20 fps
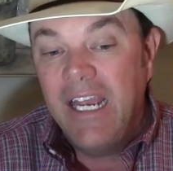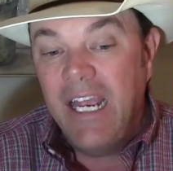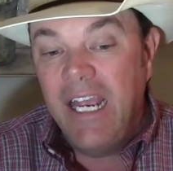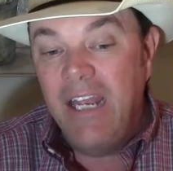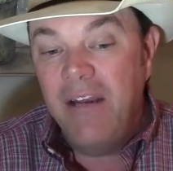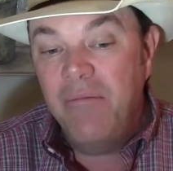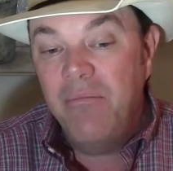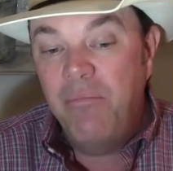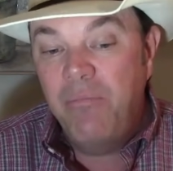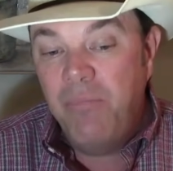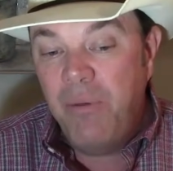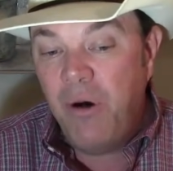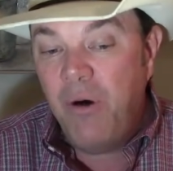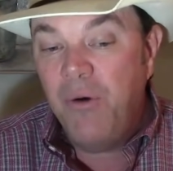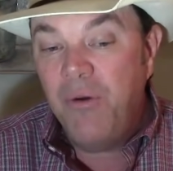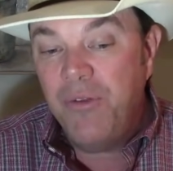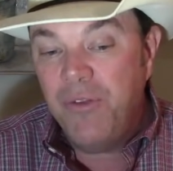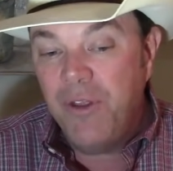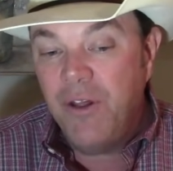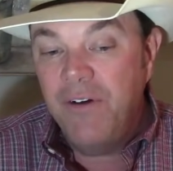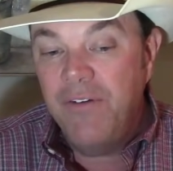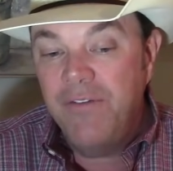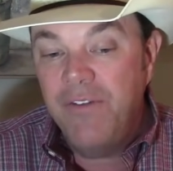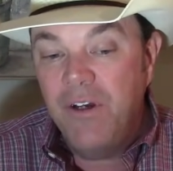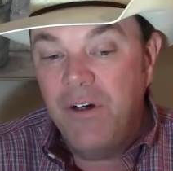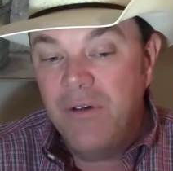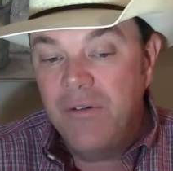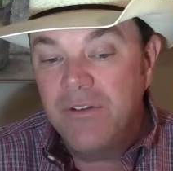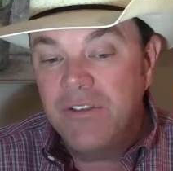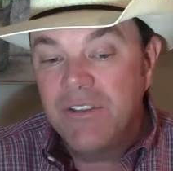And both of
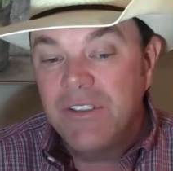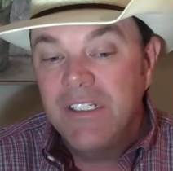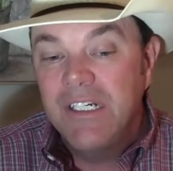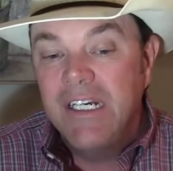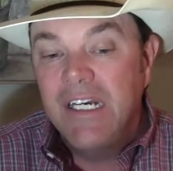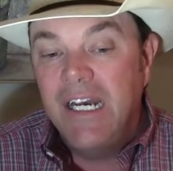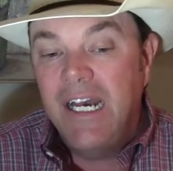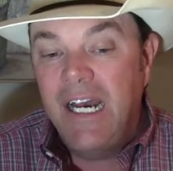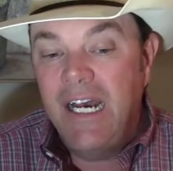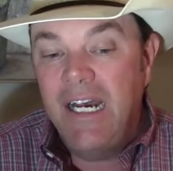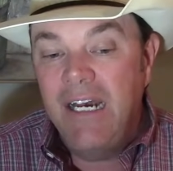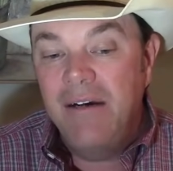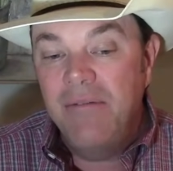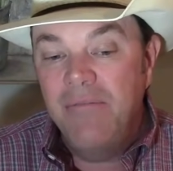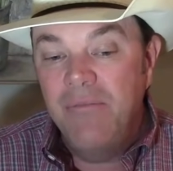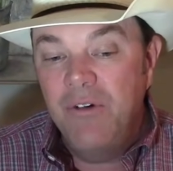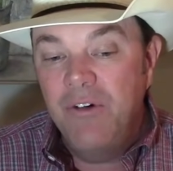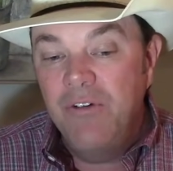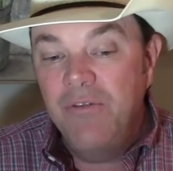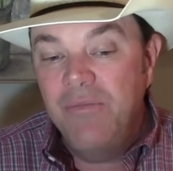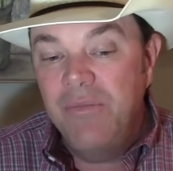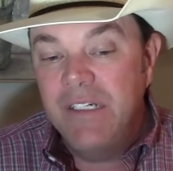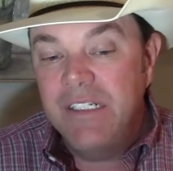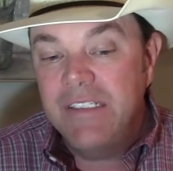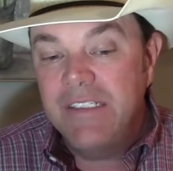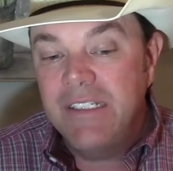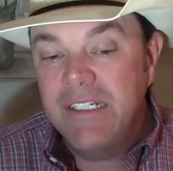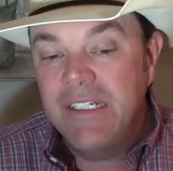those movements